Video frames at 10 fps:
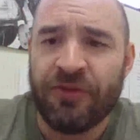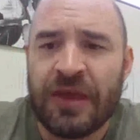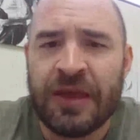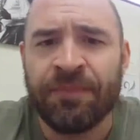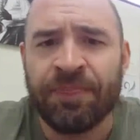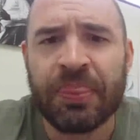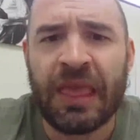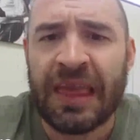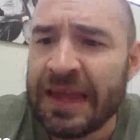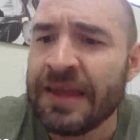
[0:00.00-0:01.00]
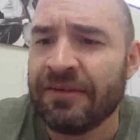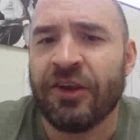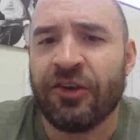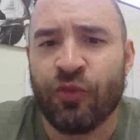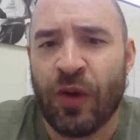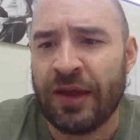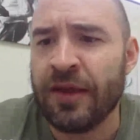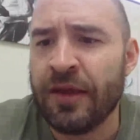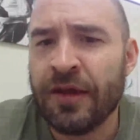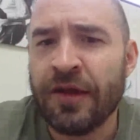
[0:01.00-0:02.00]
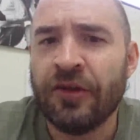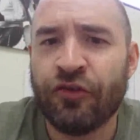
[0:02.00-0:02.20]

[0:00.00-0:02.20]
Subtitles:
probably the easiest way